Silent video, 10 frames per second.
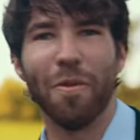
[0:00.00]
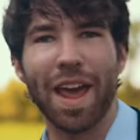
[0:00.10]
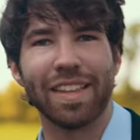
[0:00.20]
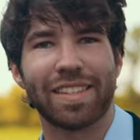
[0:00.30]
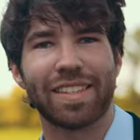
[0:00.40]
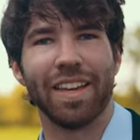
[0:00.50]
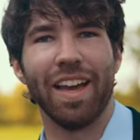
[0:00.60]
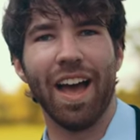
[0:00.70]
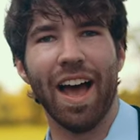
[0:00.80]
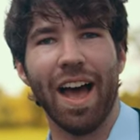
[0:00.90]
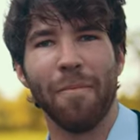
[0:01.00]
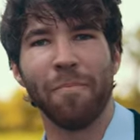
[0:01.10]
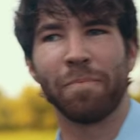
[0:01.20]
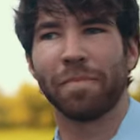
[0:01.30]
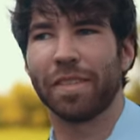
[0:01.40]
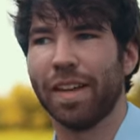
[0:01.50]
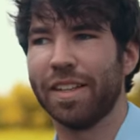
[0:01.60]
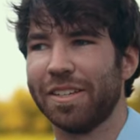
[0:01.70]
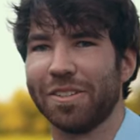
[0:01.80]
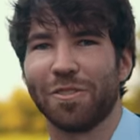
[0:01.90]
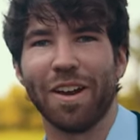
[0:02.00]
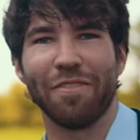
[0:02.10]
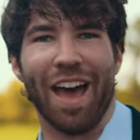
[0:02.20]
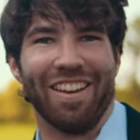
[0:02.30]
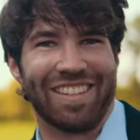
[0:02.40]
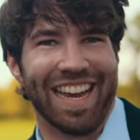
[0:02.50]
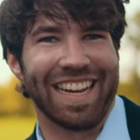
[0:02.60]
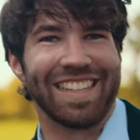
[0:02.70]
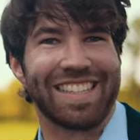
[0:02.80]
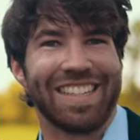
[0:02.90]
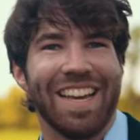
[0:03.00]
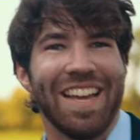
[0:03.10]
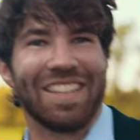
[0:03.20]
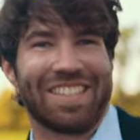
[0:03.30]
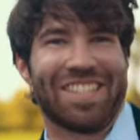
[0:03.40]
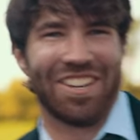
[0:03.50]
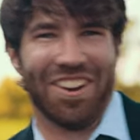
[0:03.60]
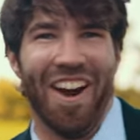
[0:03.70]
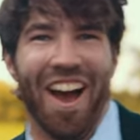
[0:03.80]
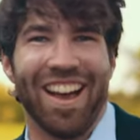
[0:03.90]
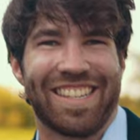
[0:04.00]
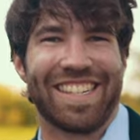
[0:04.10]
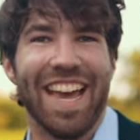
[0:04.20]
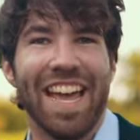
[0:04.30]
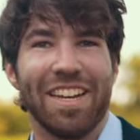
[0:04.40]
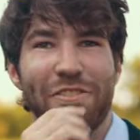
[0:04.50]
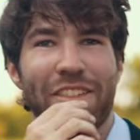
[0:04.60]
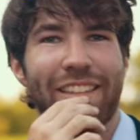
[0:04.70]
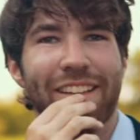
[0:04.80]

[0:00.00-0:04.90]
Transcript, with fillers: wait until 25 seconds to cross. All right. Do you think